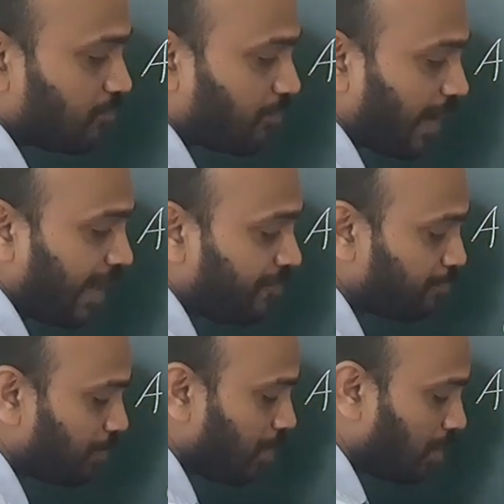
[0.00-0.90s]

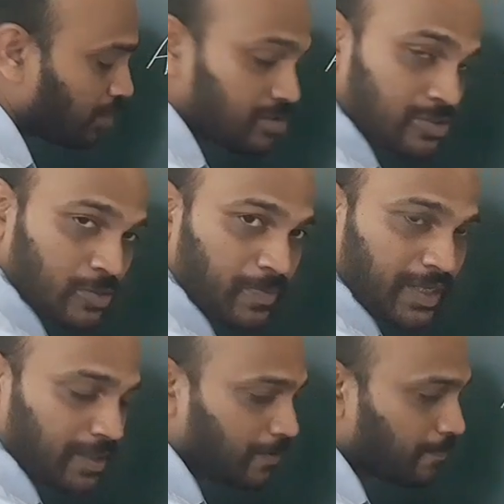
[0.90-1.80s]
5 belongs to
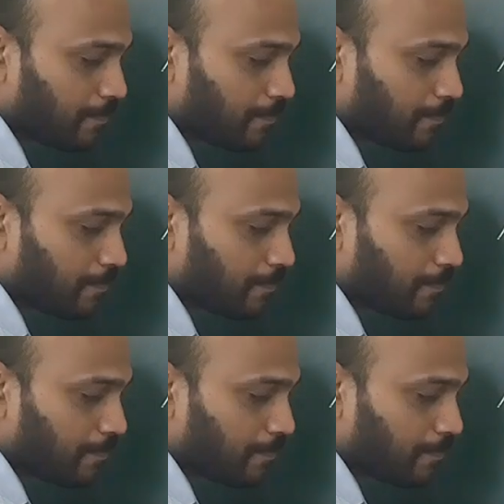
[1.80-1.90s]
B,